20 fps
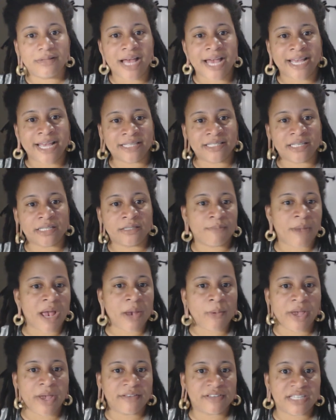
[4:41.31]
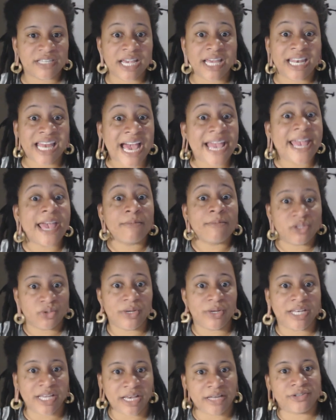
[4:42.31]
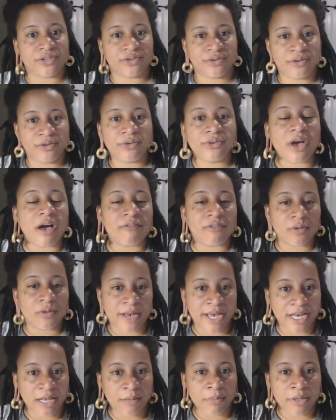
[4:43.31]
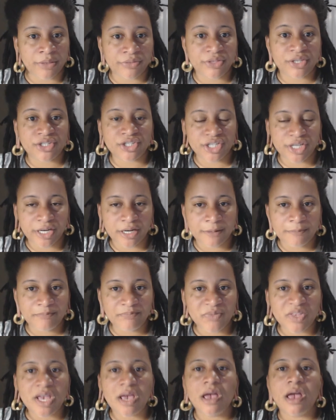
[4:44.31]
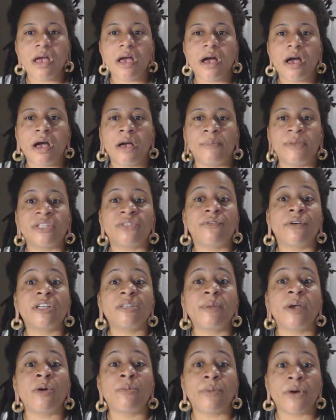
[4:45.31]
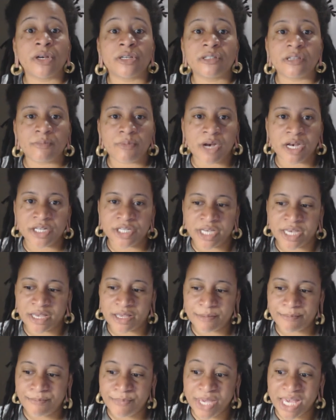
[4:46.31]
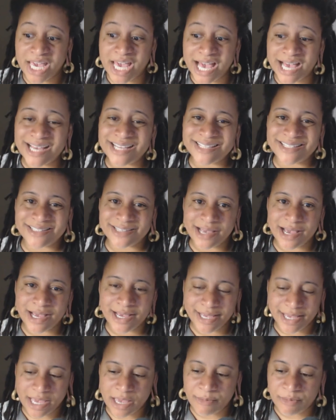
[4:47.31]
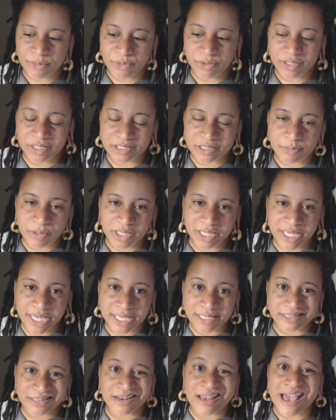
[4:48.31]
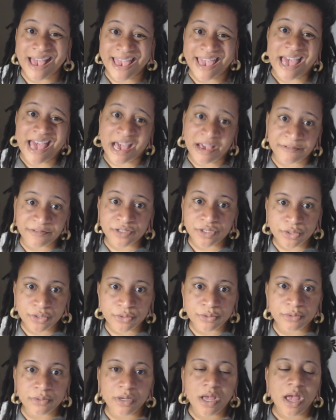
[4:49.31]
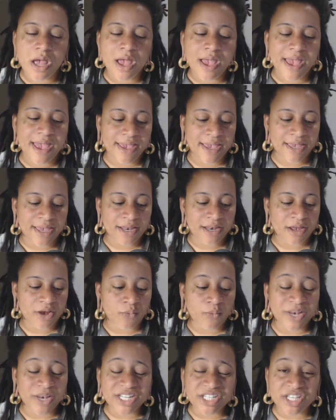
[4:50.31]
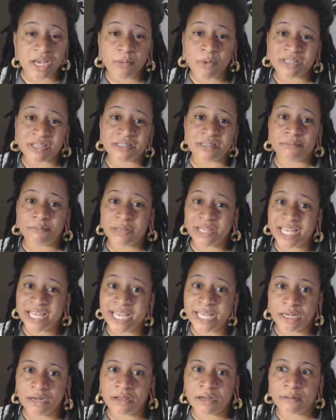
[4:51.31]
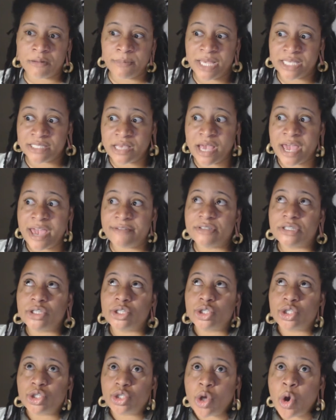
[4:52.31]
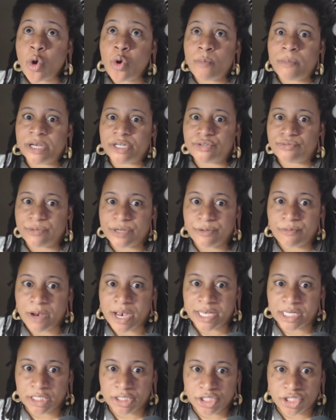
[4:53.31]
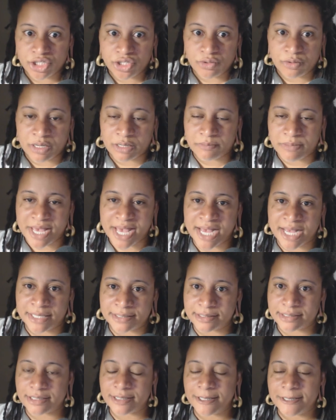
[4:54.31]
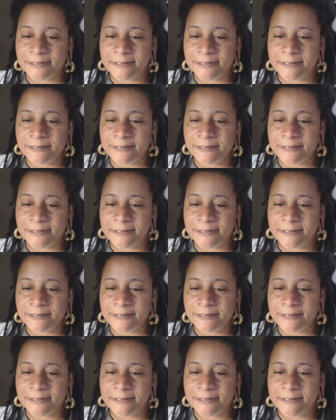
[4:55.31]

I guess that's my way of saying I am doing National Novel Writing Month this year. Um, as far as my own personal project, because I am a municipal liaison, I have to. And originally, I wasn't planning on it because I have so much rewriting to do on past.